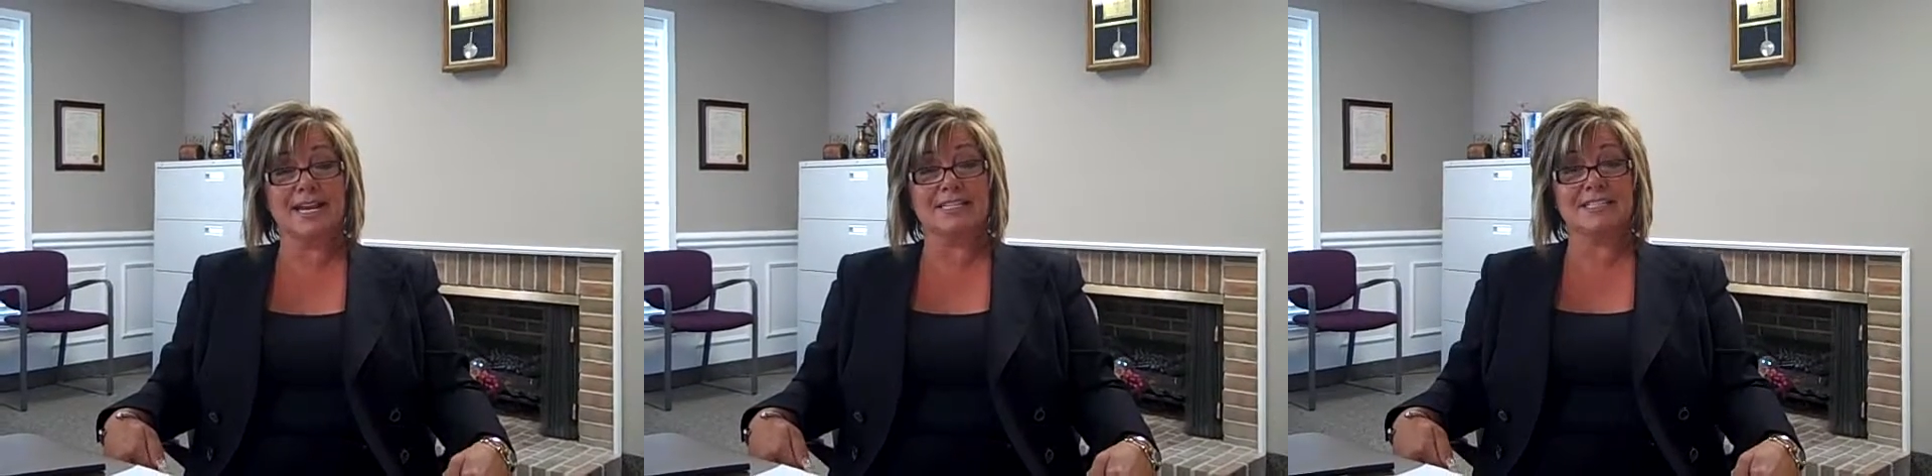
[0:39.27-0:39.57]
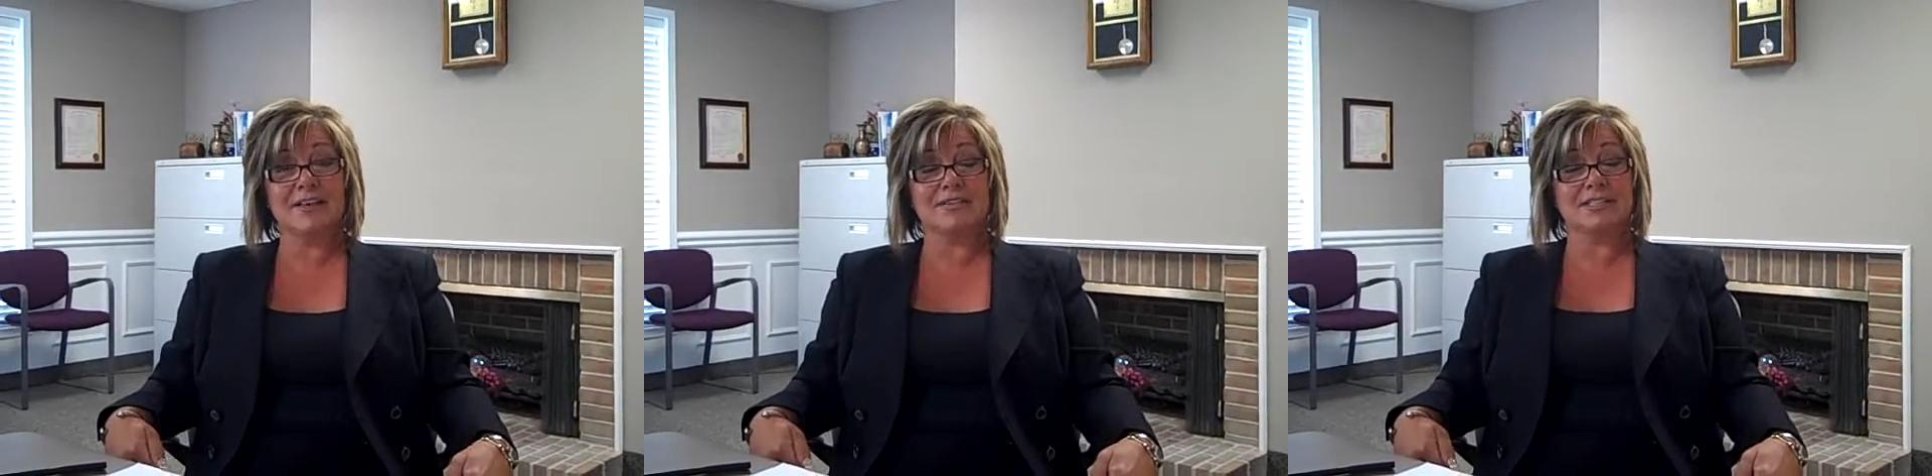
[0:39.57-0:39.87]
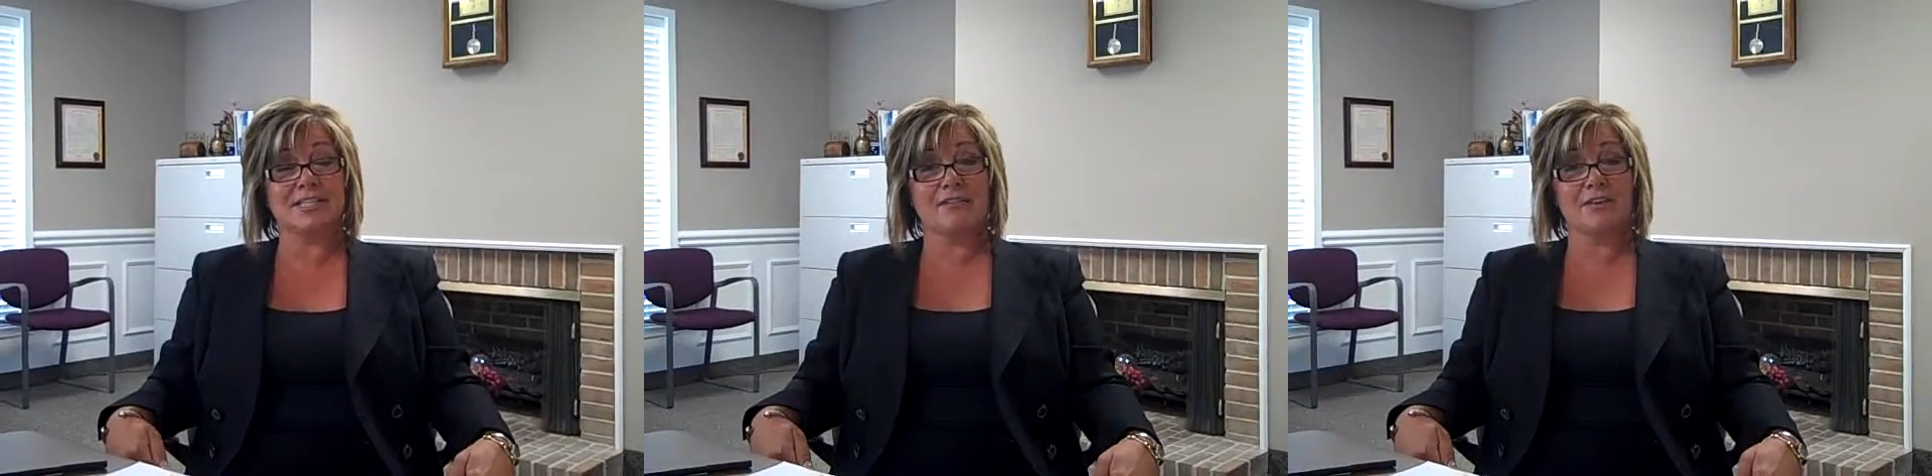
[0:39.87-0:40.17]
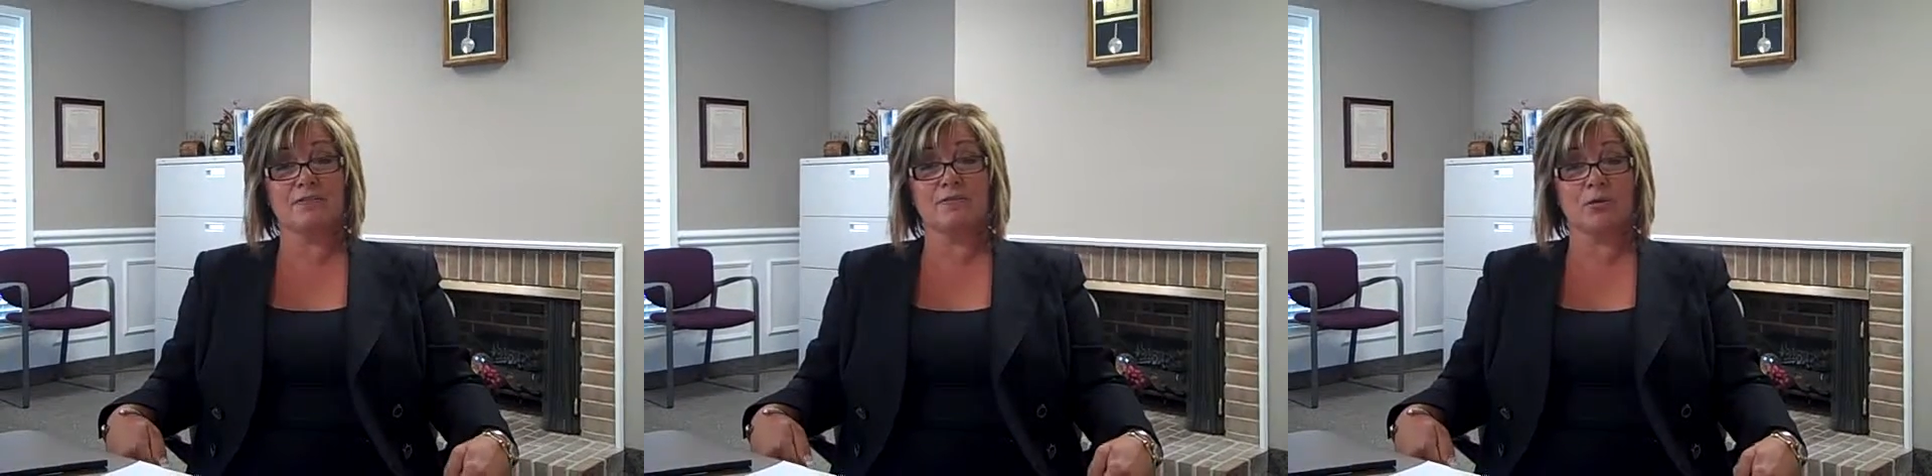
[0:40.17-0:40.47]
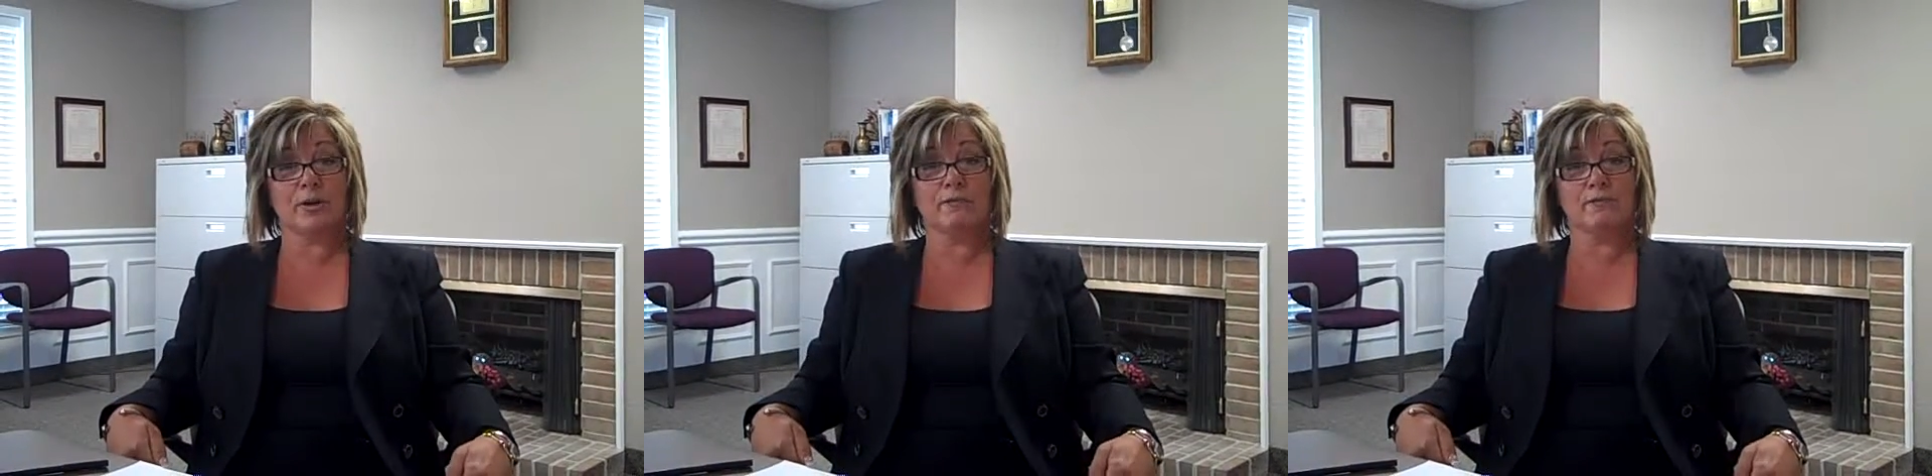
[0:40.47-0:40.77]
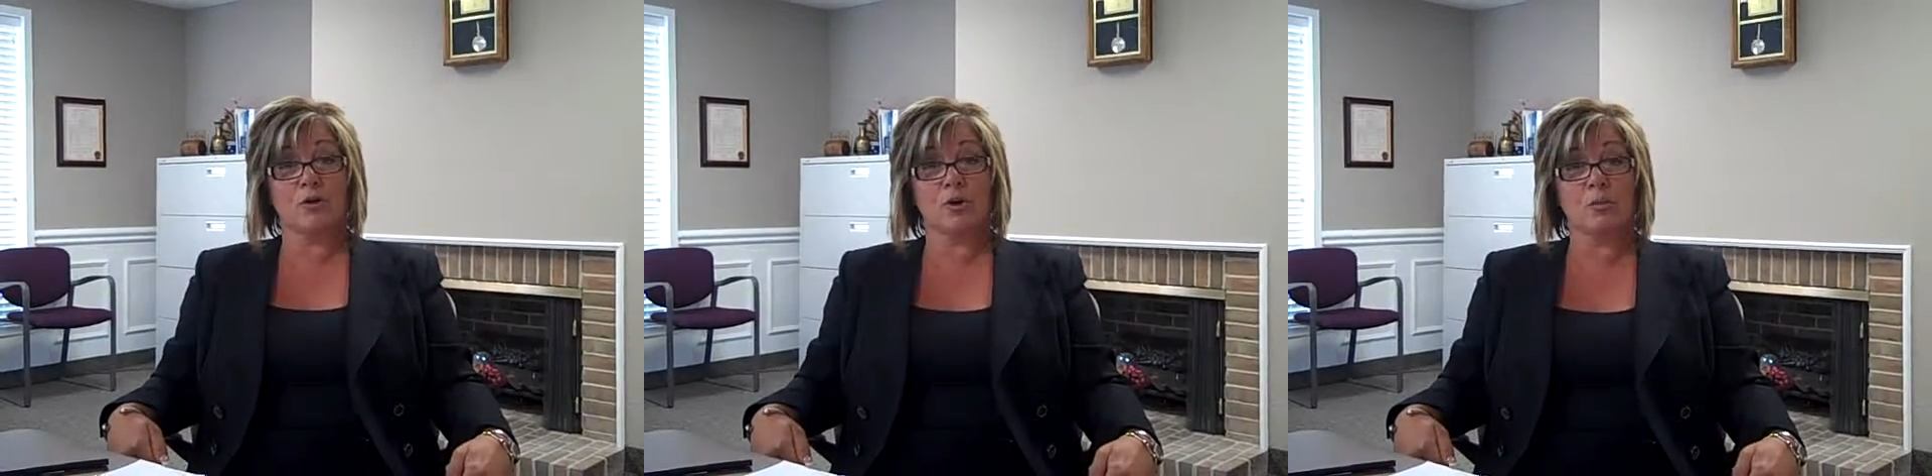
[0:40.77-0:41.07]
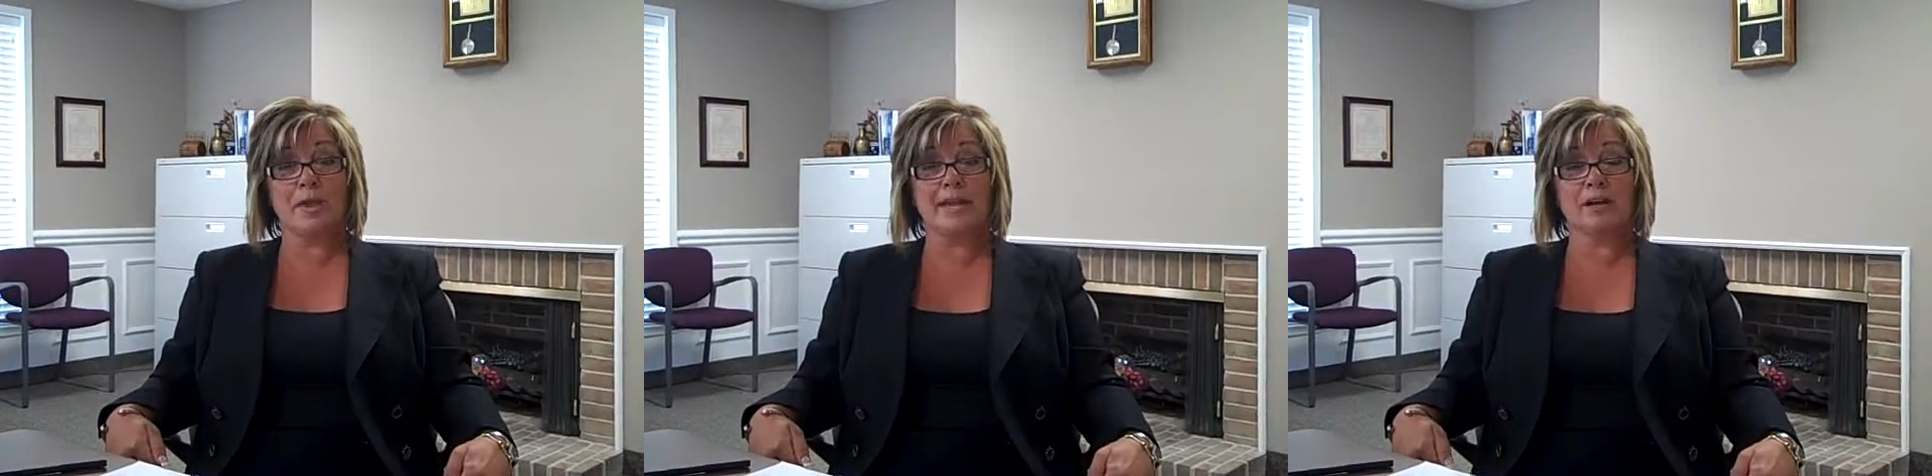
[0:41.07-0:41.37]

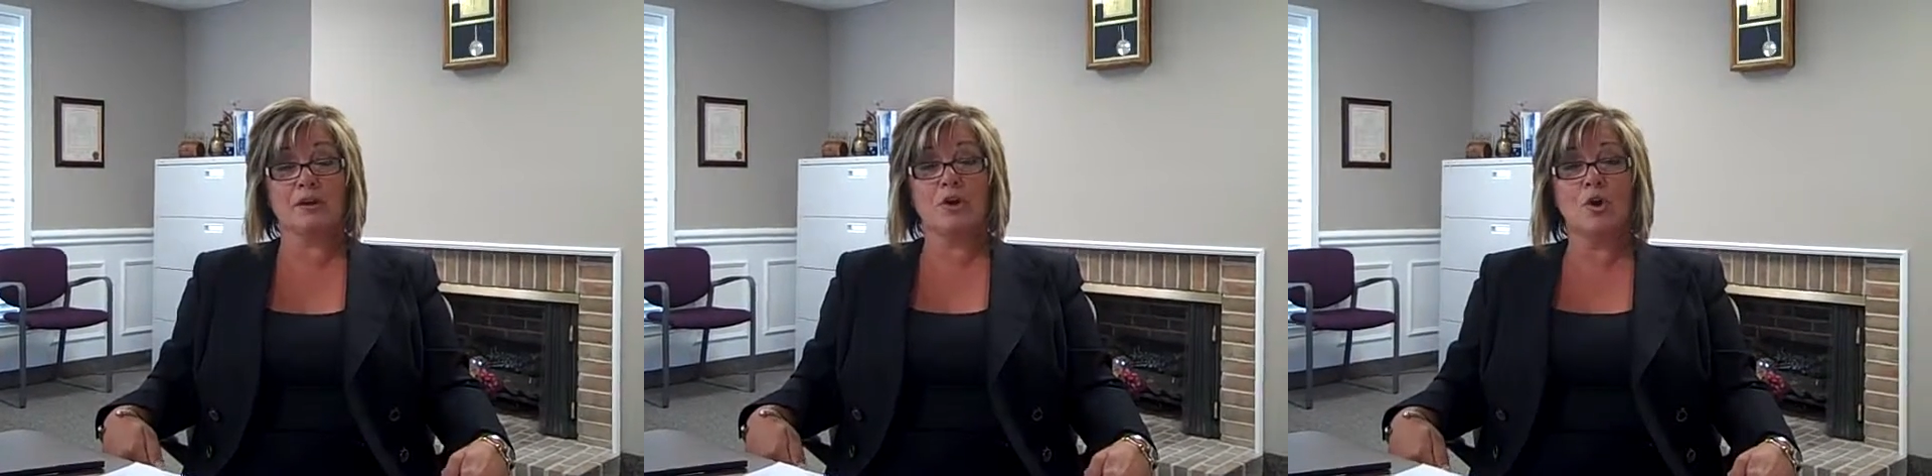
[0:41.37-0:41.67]
877-44-OMEGA,